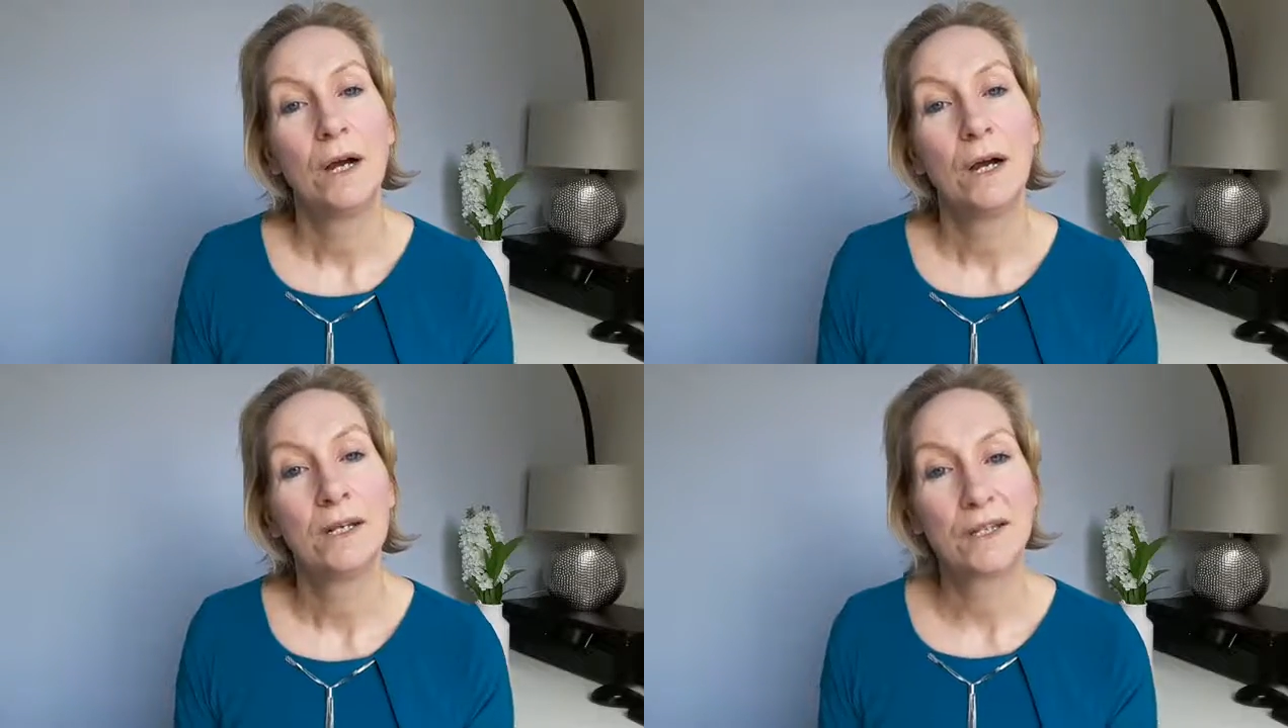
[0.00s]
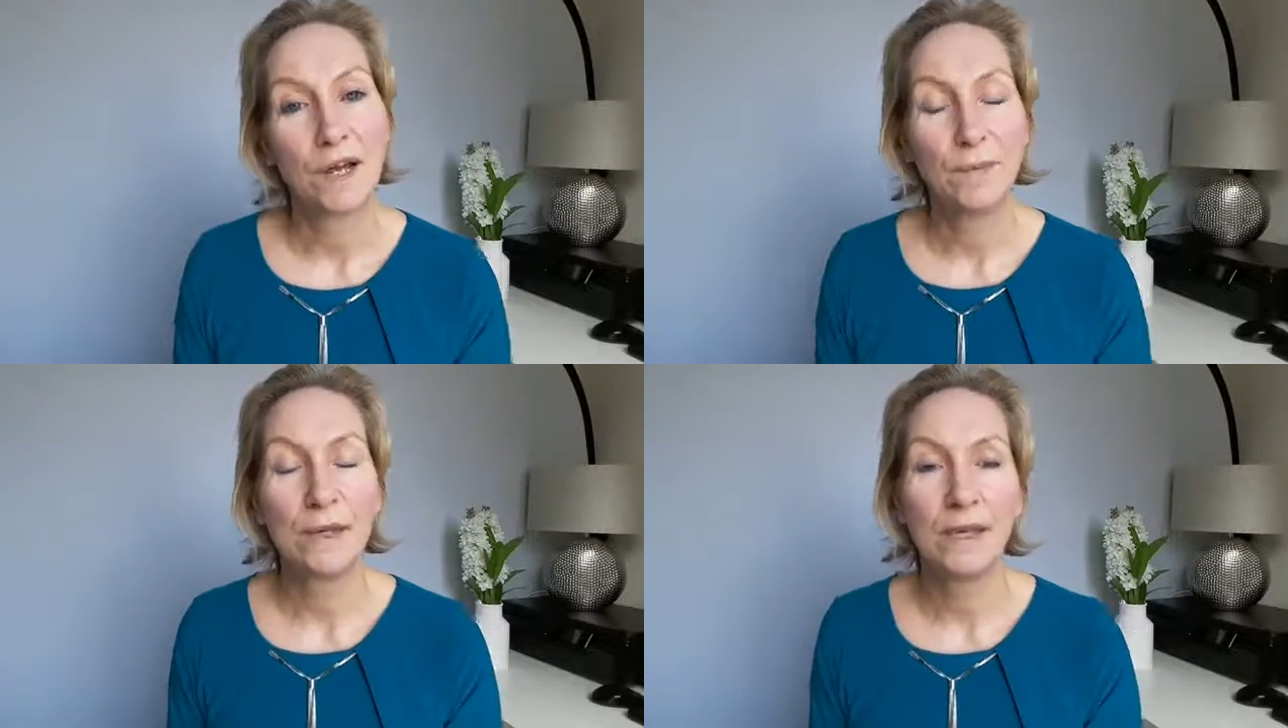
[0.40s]
are
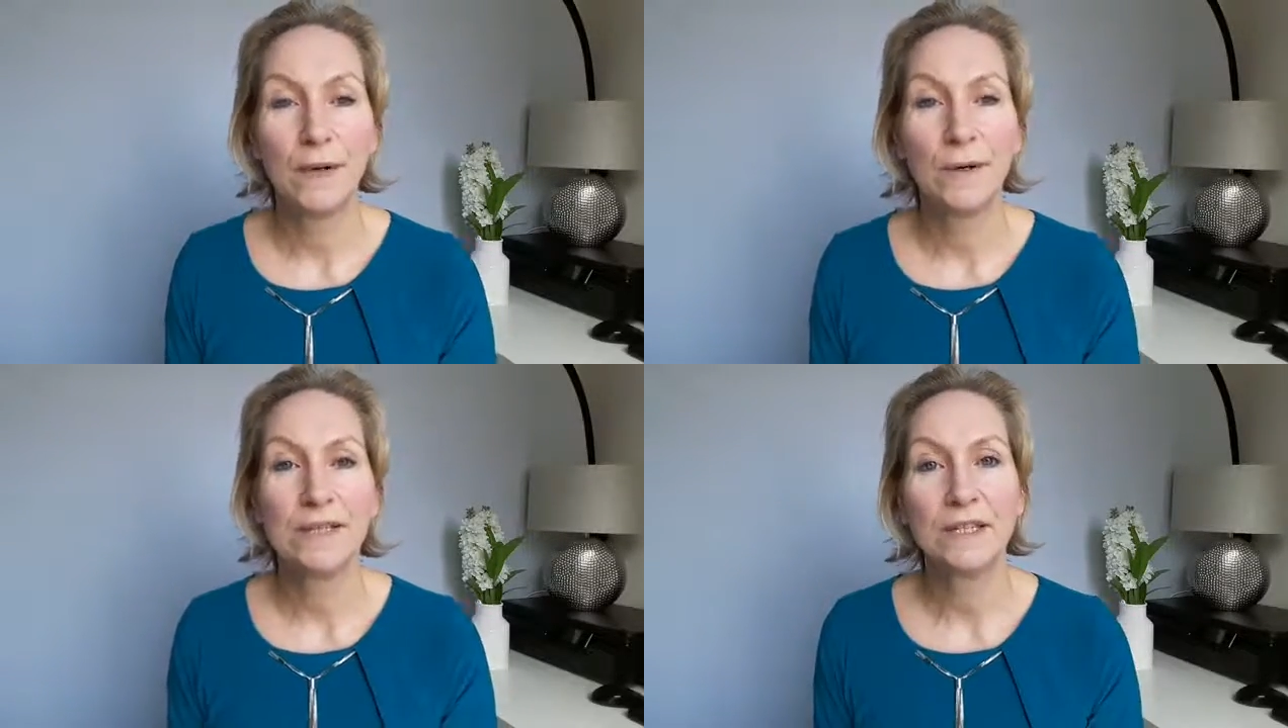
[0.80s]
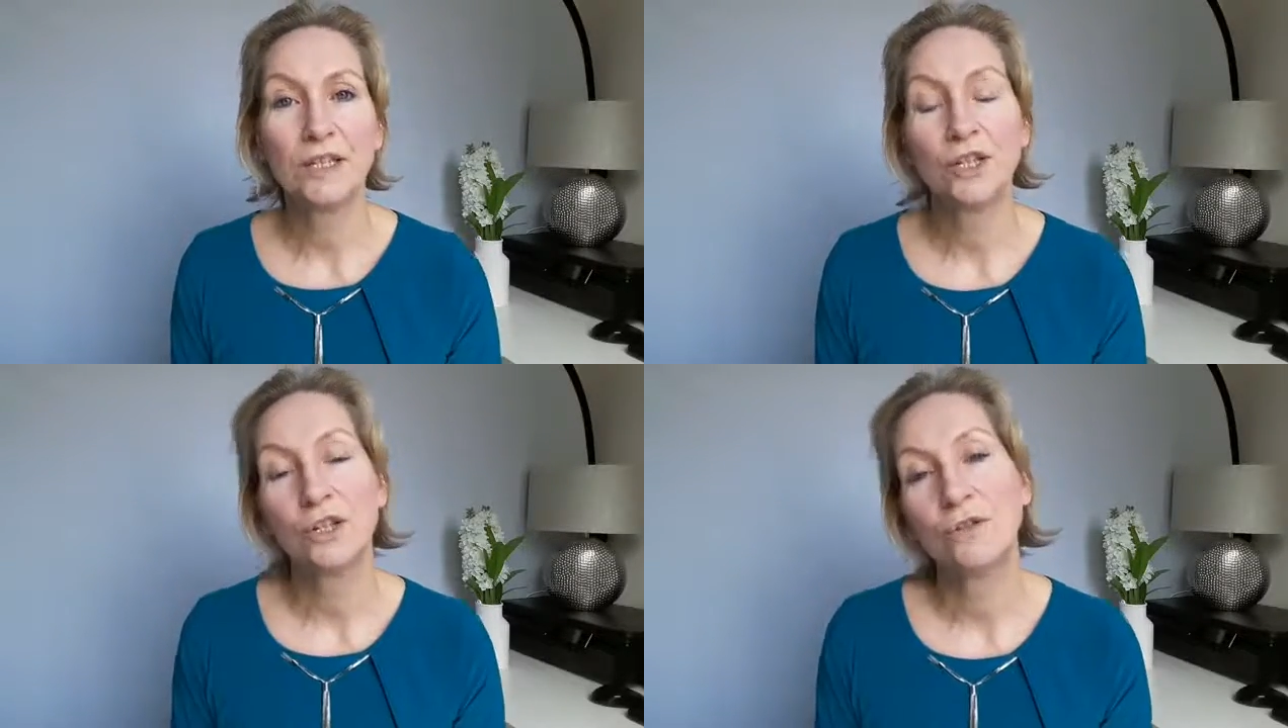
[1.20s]
typing keywords
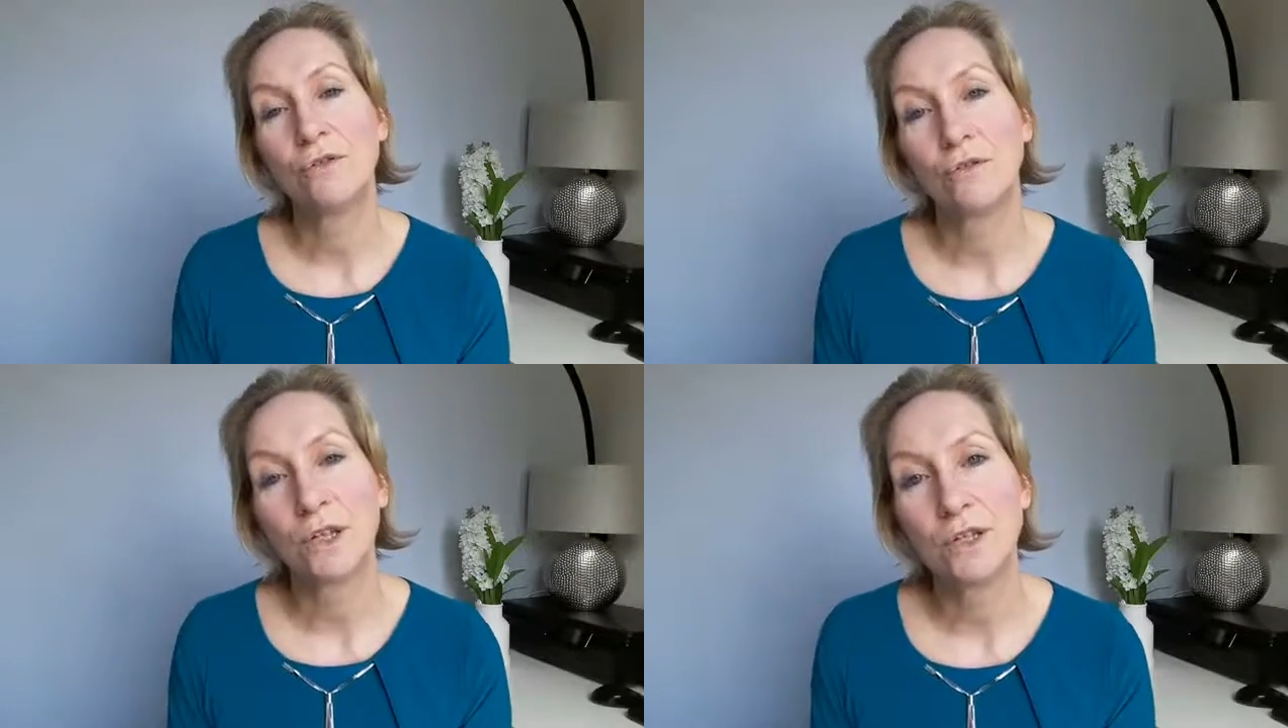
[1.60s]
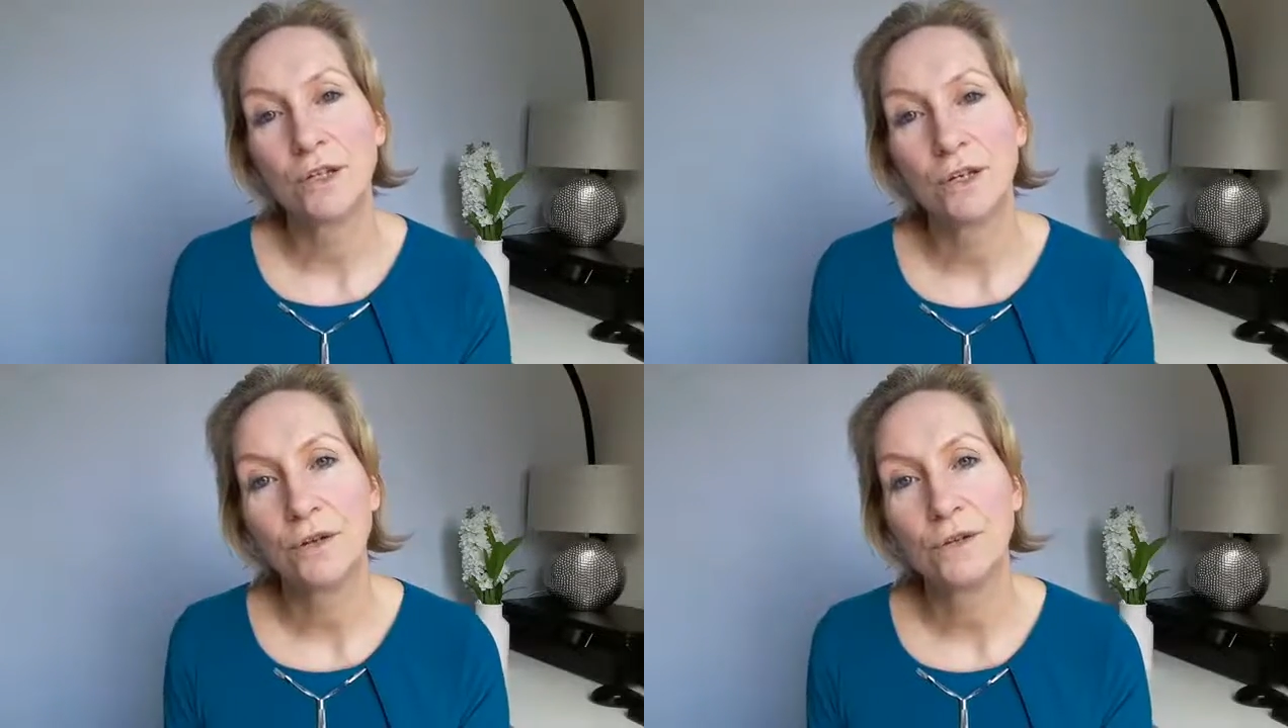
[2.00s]
into Google that you
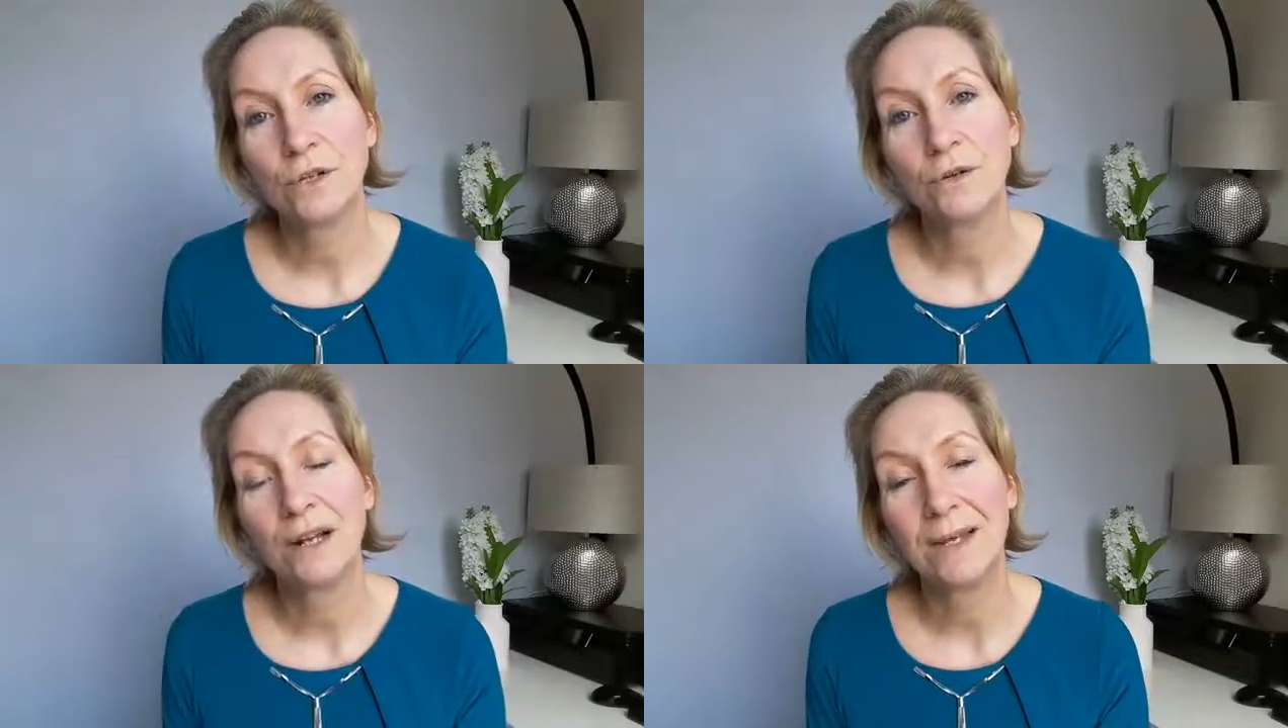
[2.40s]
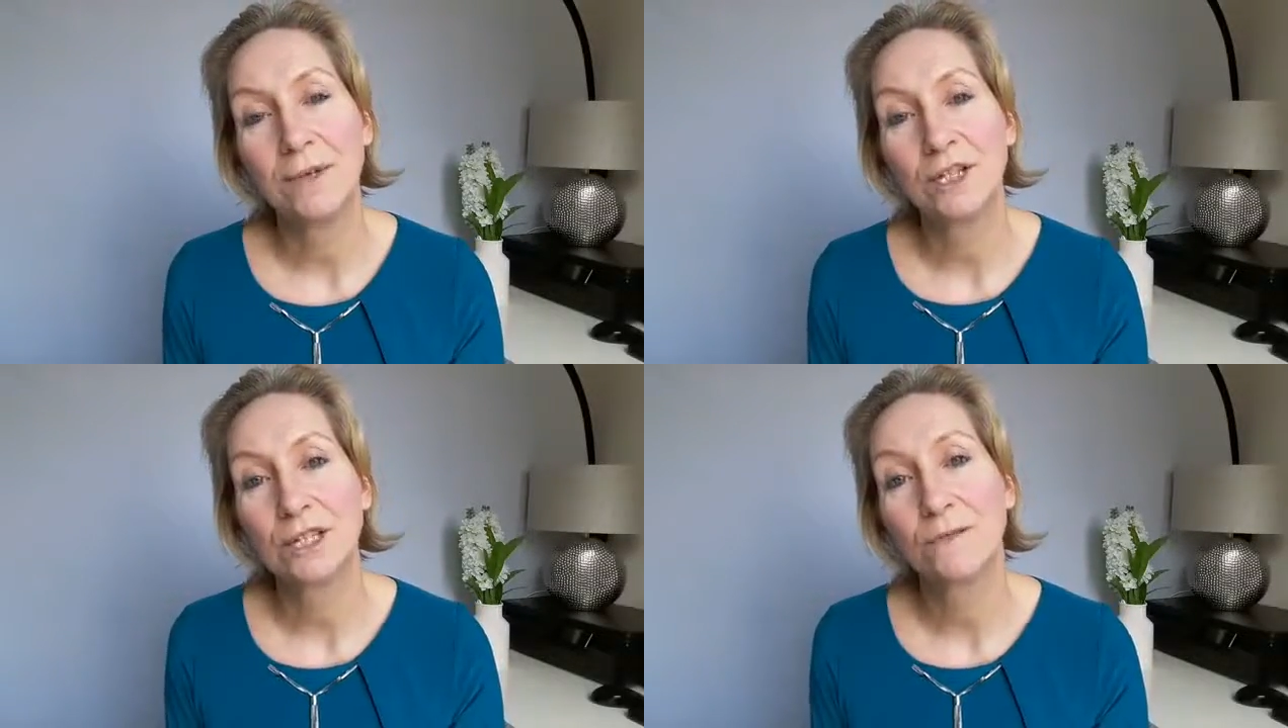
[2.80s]
don't use Google
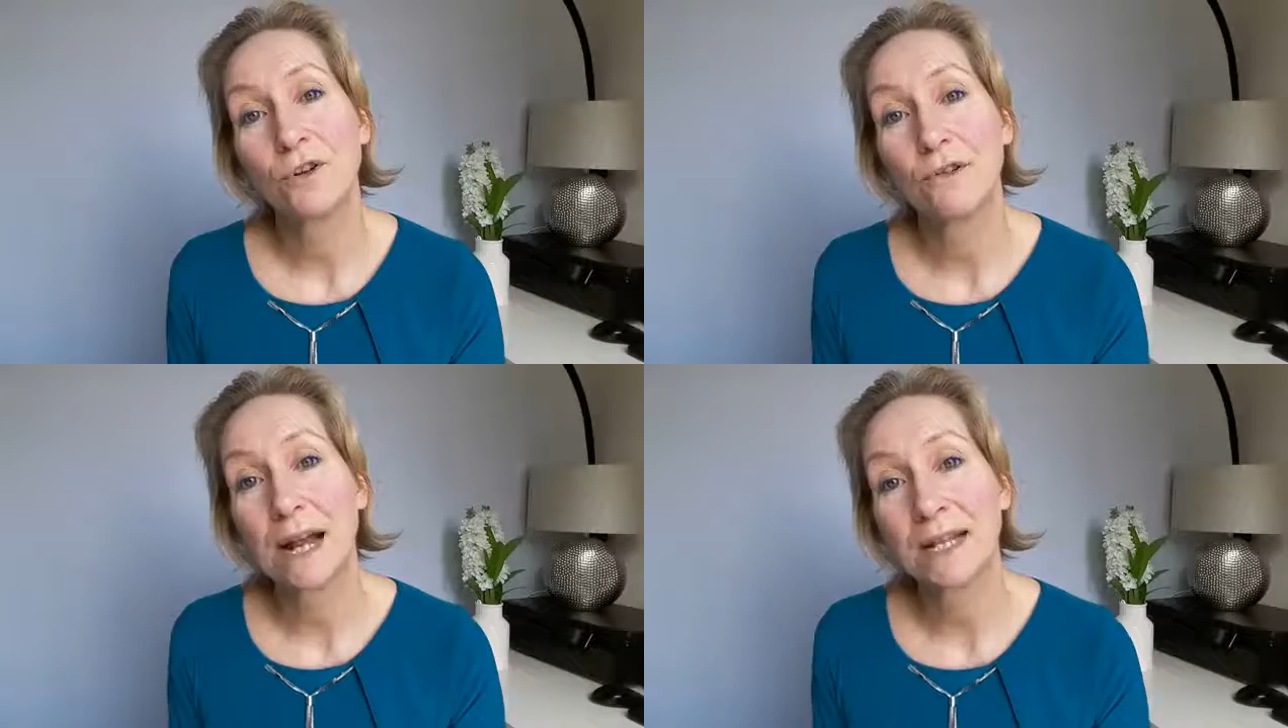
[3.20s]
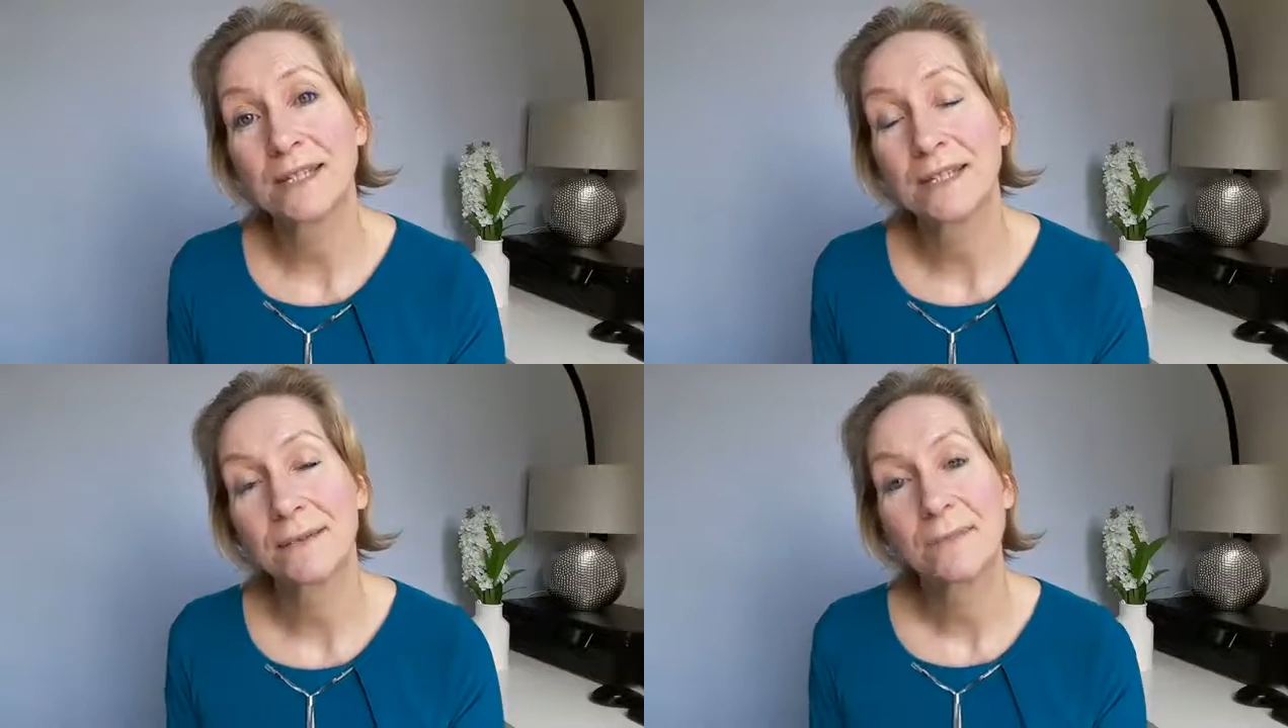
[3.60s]
Images for your
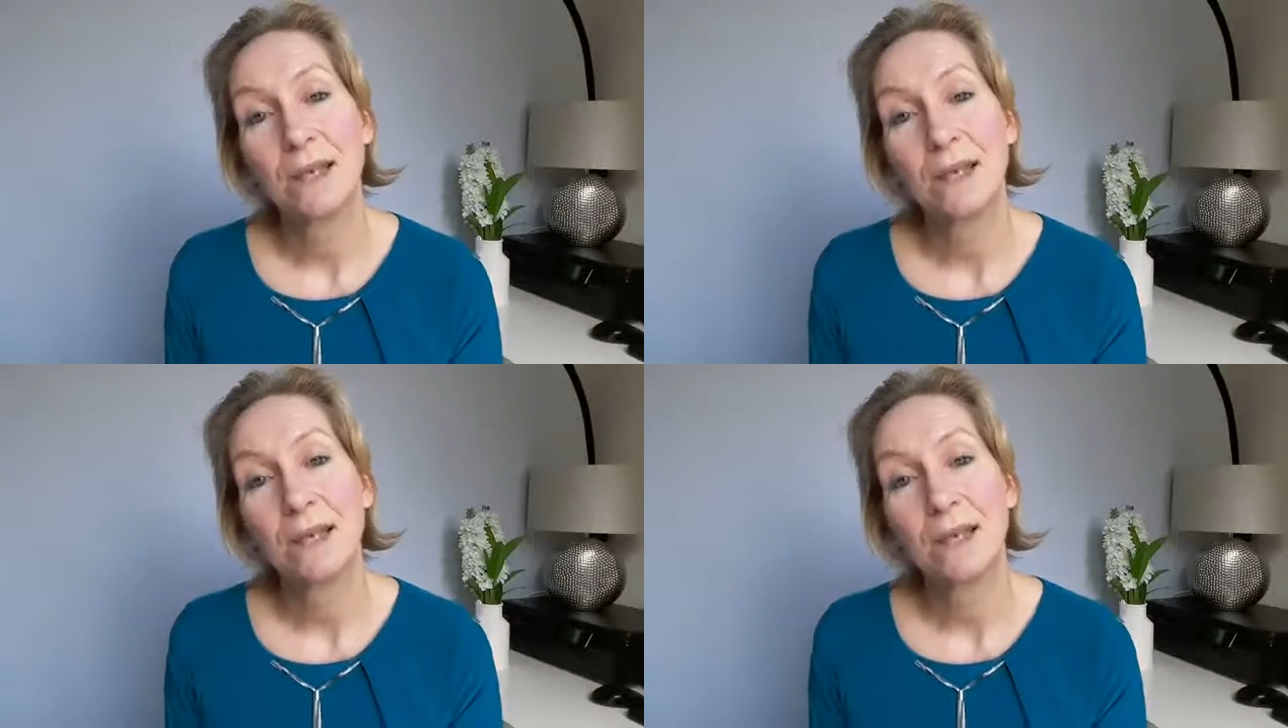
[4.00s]
ads,